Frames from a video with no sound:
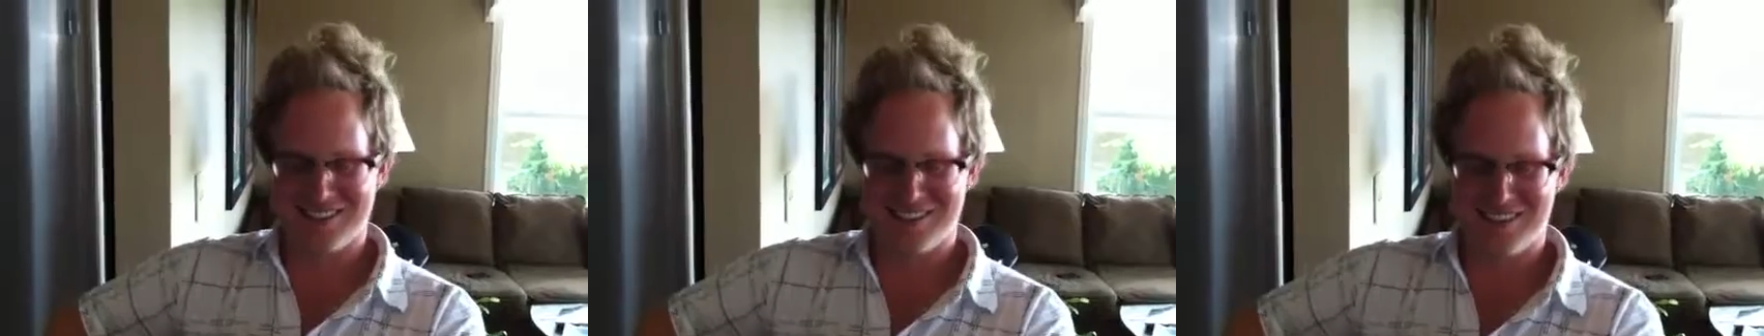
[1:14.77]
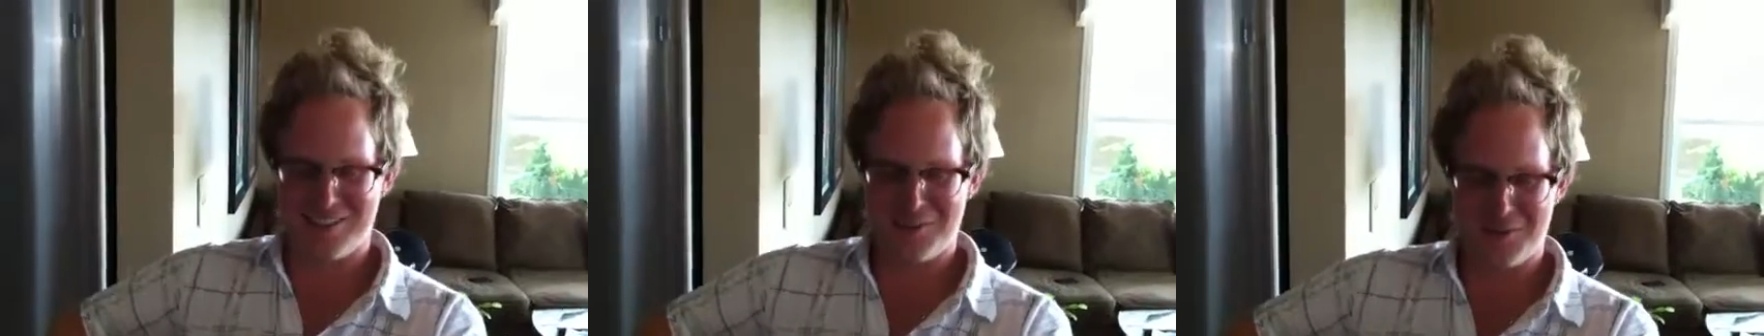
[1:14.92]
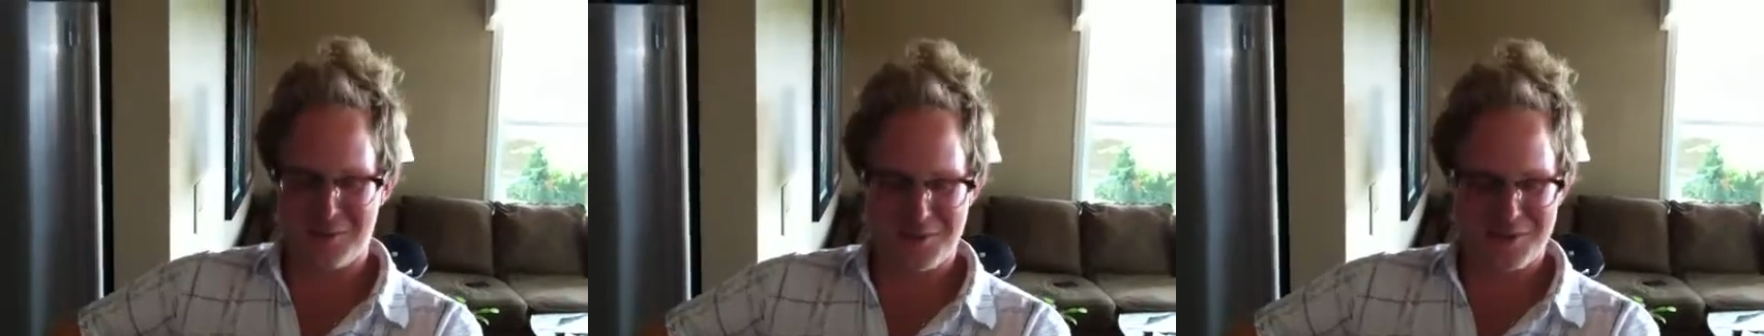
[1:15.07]

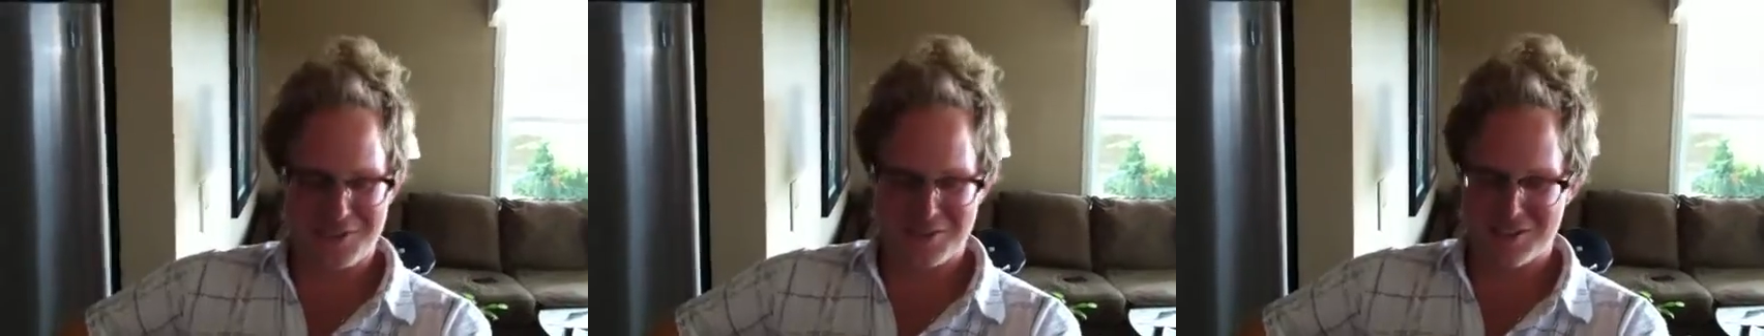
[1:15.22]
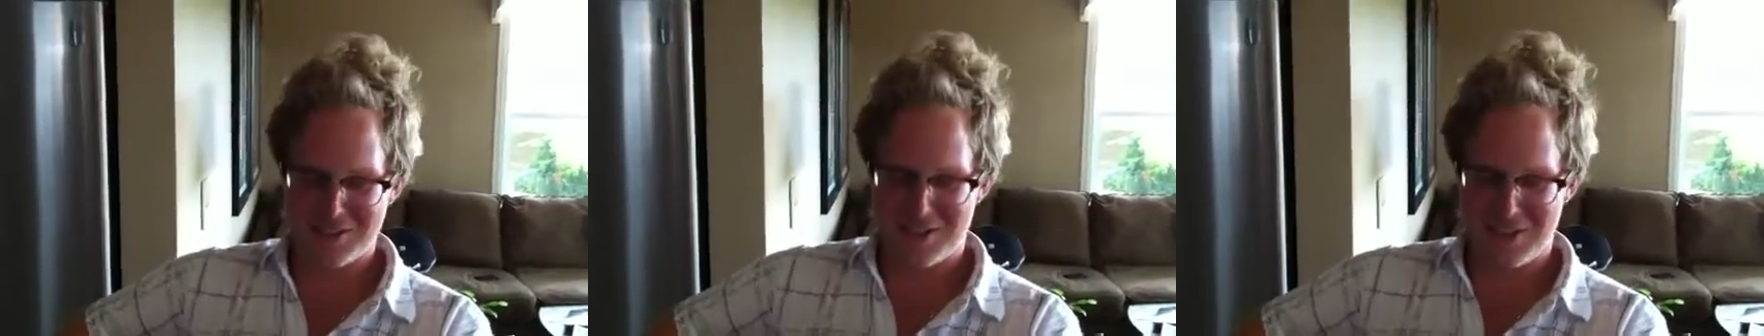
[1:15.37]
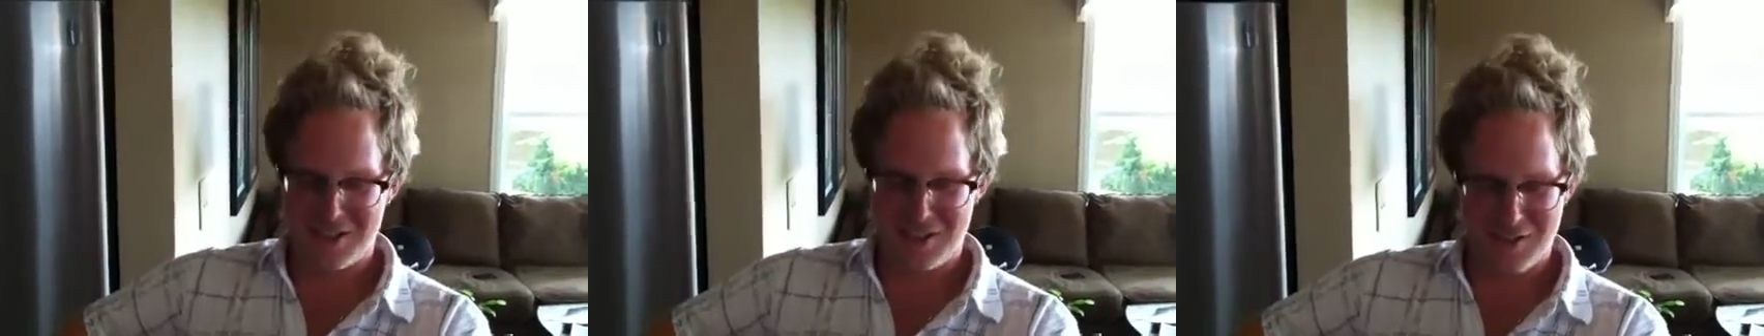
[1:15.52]
Say the
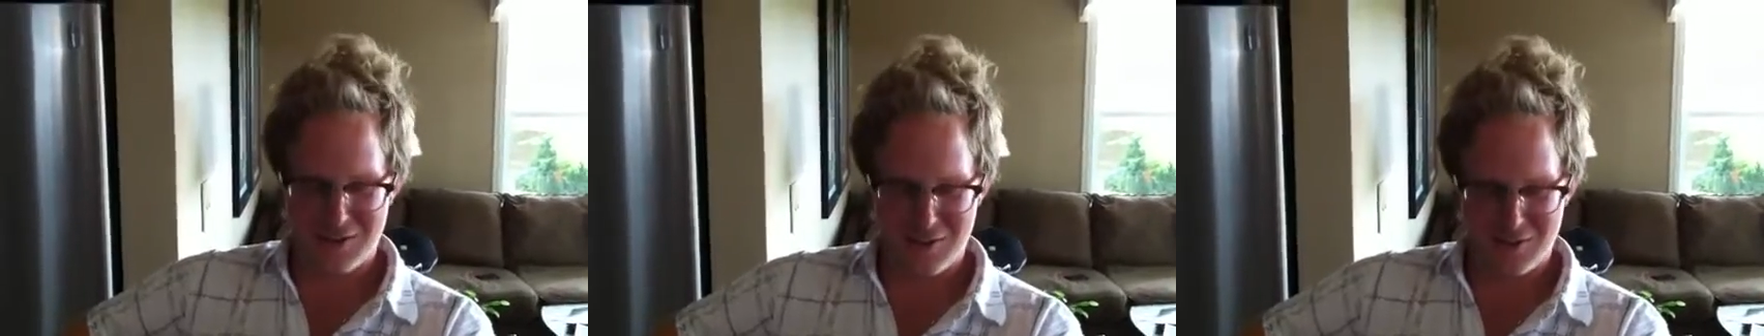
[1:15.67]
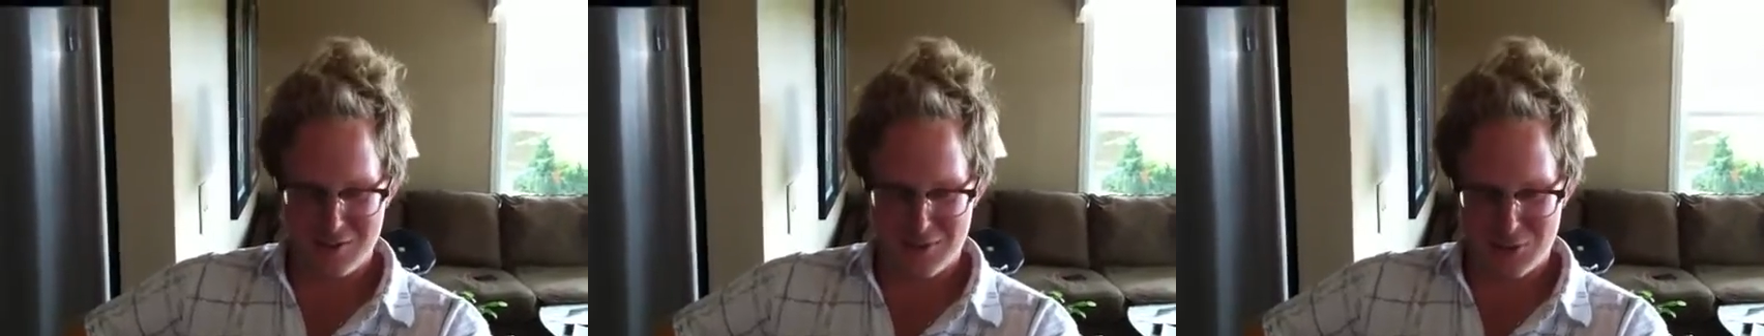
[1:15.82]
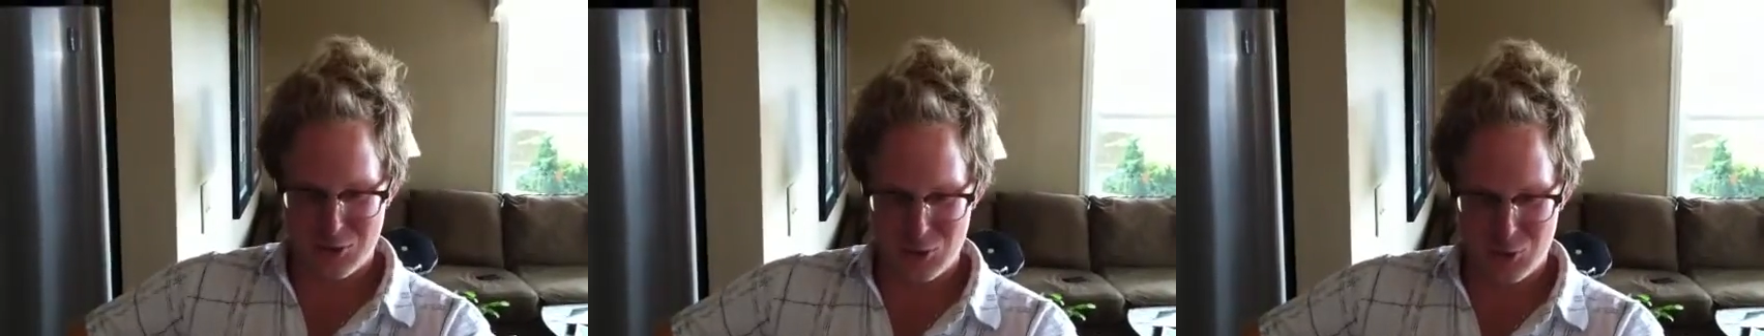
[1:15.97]
words I
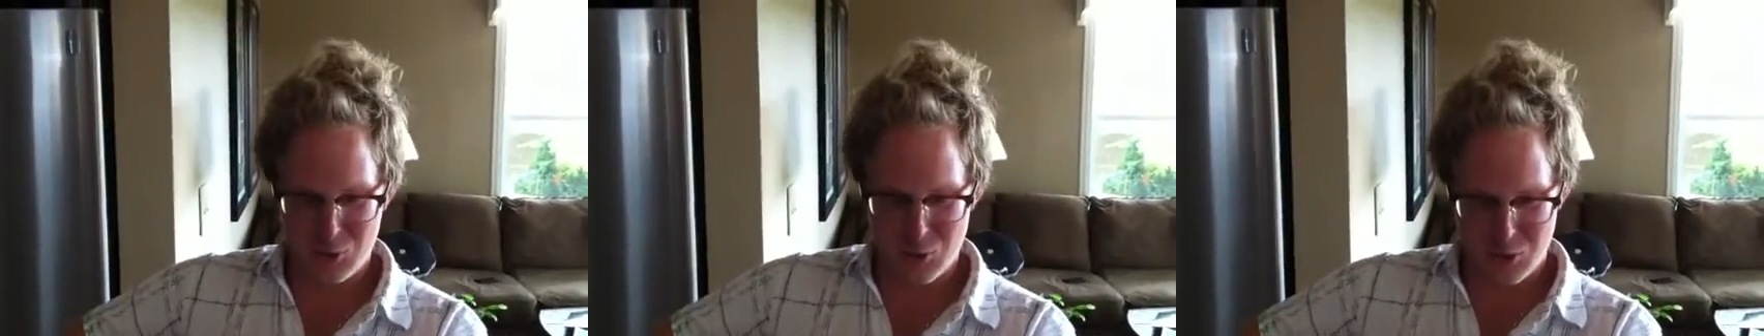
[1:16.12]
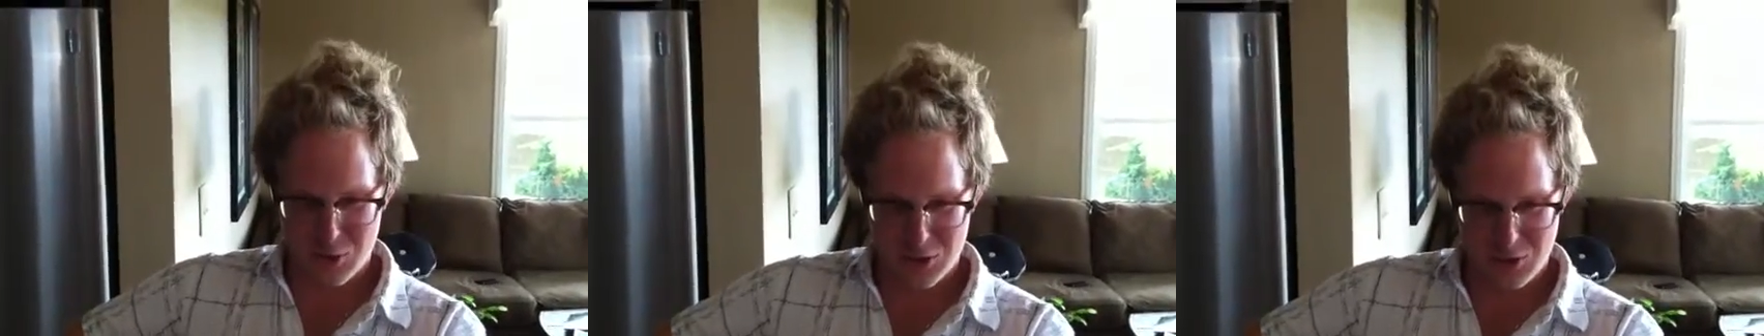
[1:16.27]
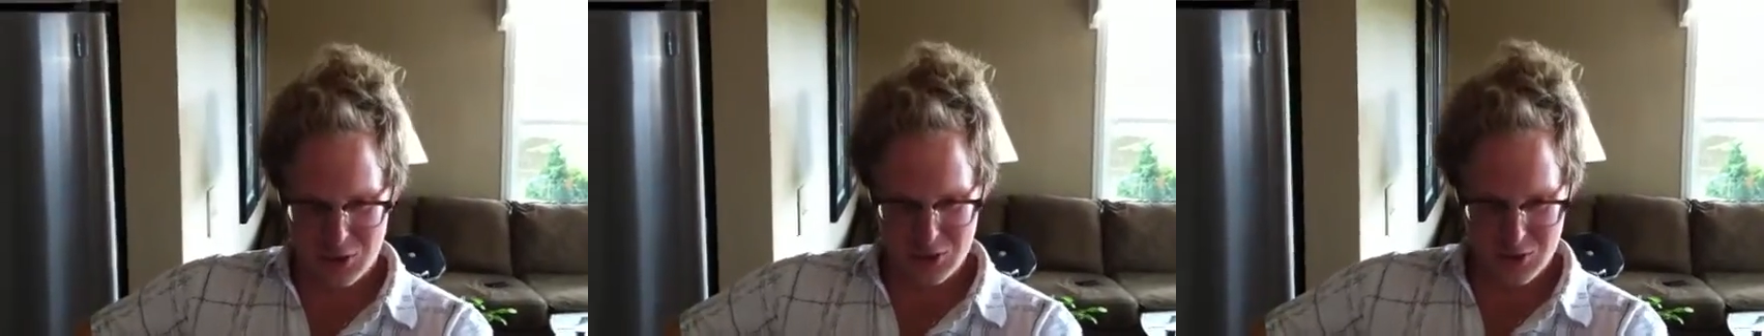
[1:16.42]
long to
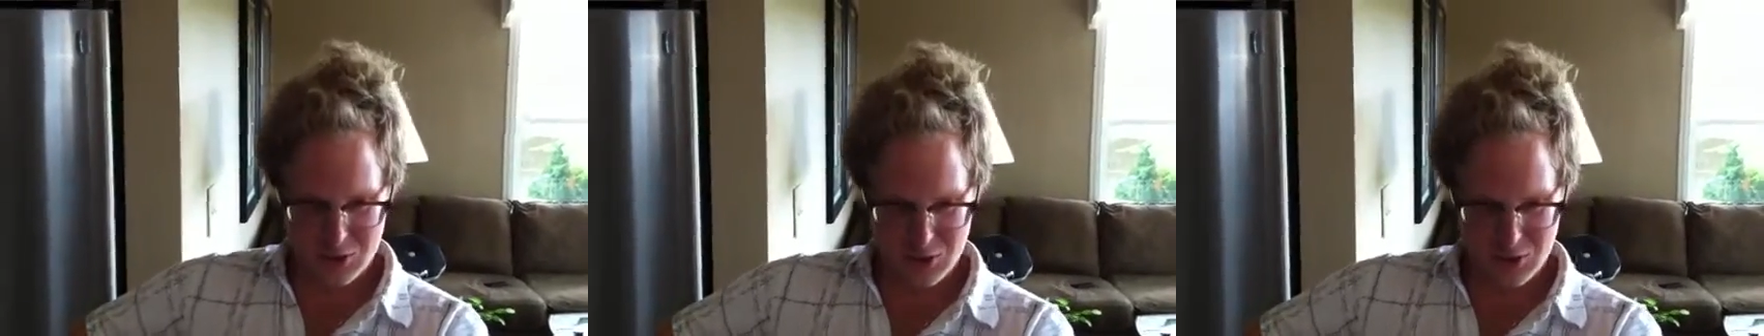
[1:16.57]
hear.